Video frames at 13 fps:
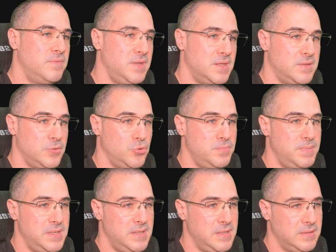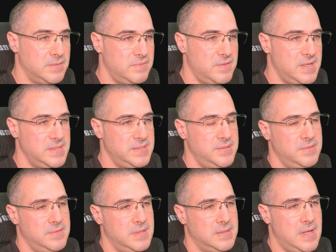via the UDP
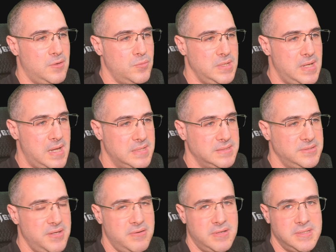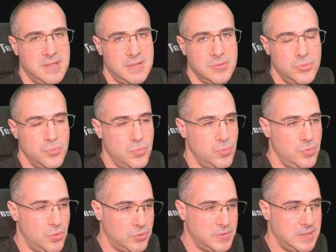interface, that now we ask Sierra Chart to
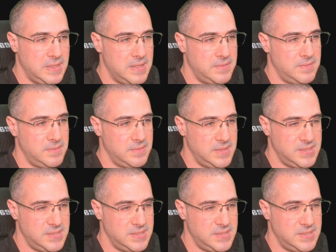load again